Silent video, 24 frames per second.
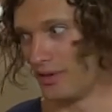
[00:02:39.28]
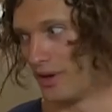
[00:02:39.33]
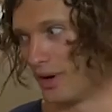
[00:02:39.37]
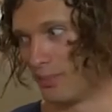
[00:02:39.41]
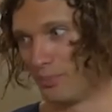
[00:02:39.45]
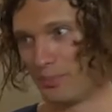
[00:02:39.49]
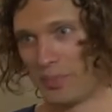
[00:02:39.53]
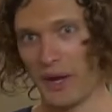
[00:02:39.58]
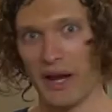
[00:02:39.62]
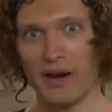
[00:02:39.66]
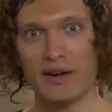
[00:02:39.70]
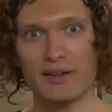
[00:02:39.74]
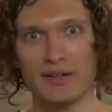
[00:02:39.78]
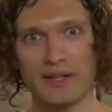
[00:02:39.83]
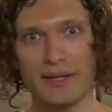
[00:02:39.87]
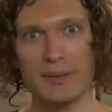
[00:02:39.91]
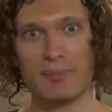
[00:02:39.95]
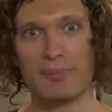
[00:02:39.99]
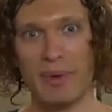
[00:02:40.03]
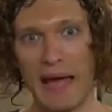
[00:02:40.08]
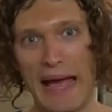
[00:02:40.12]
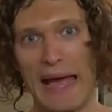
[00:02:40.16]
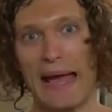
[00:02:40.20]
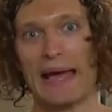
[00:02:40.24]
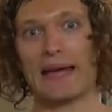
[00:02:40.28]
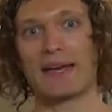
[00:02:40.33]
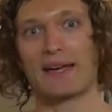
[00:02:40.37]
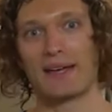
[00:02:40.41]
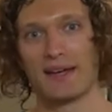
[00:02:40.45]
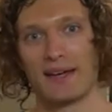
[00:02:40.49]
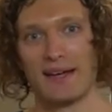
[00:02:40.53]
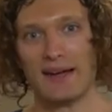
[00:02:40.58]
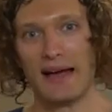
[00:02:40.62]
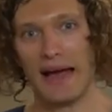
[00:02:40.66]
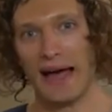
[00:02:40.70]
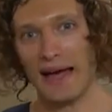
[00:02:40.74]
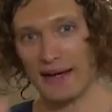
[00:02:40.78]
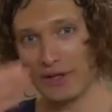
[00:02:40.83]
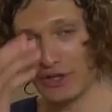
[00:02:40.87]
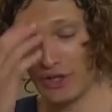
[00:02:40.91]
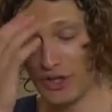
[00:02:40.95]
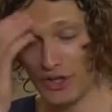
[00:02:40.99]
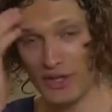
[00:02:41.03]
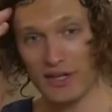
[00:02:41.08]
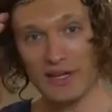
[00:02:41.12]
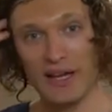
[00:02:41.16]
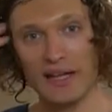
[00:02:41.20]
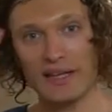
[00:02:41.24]
apparently back on
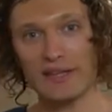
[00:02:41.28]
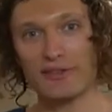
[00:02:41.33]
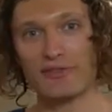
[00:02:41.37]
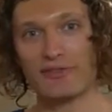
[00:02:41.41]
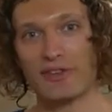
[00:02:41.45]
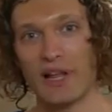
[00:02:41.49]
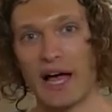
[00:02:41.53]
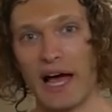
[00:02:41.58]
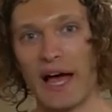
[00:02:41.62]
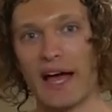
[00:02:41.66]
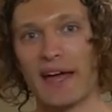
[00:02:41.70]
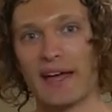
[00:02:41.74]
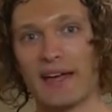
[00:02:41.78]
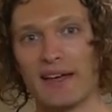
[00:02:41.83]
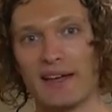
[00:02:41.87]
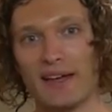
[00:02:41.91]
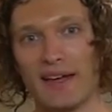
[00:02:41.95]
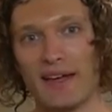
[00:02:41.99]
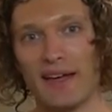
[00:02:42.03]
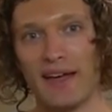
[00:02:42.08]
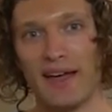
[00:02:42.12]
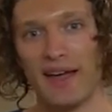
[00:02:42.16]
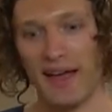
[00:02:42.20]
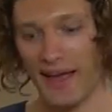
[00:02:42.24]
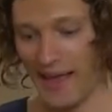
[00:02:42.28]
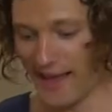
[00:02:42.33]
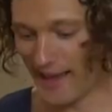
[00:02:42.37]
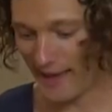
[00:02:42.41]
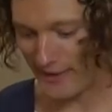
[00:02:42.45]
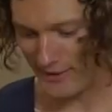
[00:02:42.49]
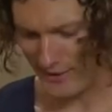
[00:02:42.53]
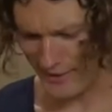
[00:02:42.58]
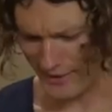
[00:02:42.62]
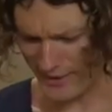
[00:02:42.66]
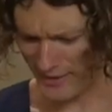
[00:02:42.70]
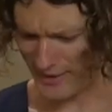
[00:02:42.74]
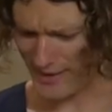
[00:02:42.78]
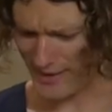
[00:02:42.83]
Cooking on the Fly. And look at